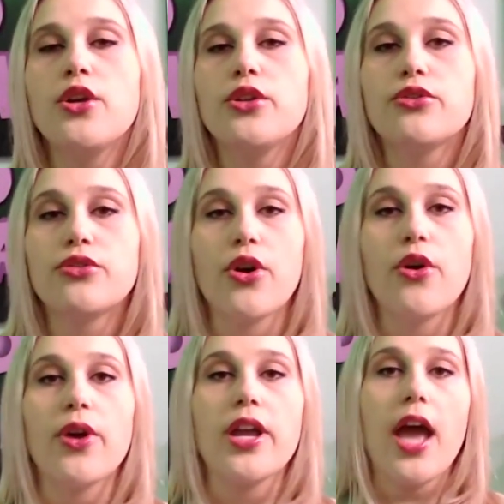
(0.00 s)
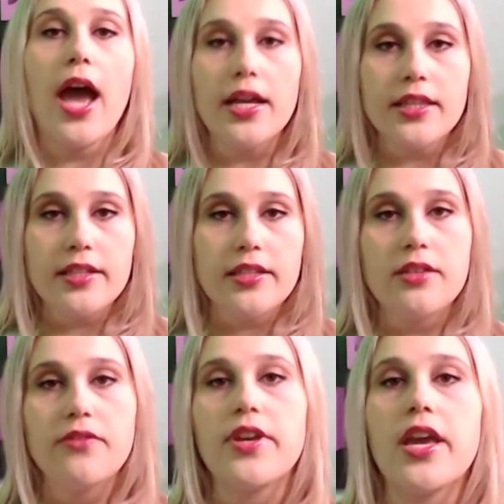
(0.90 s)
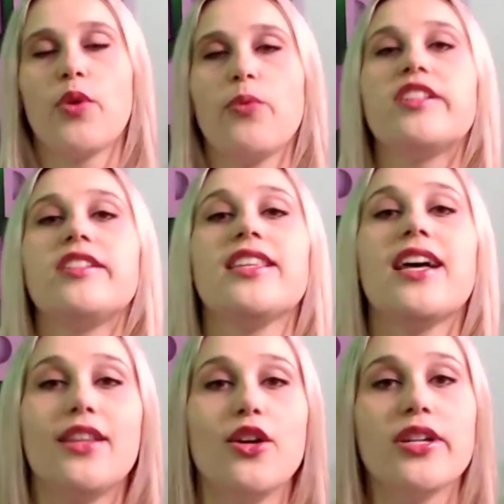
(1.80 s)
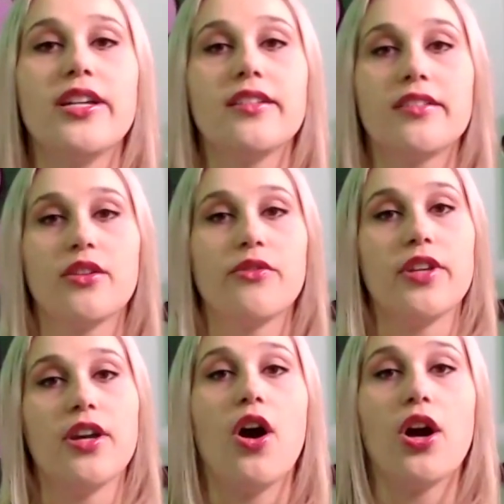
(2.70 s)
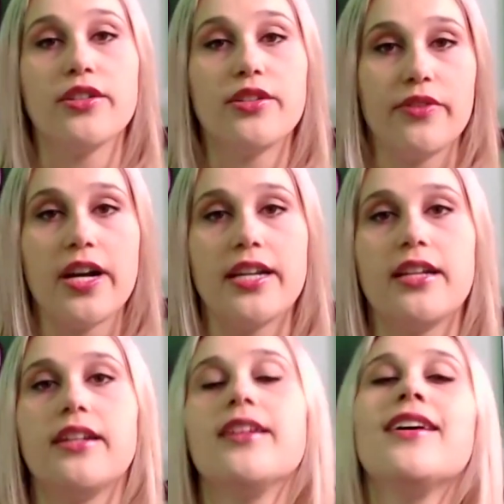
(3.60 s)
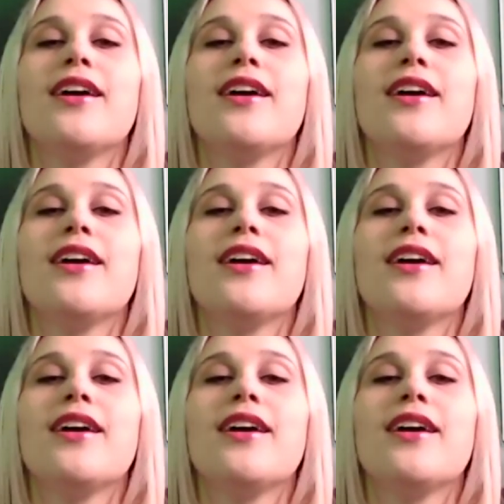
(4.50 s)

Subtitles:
So at the TVA, we see that Loki and Sylvie are divided.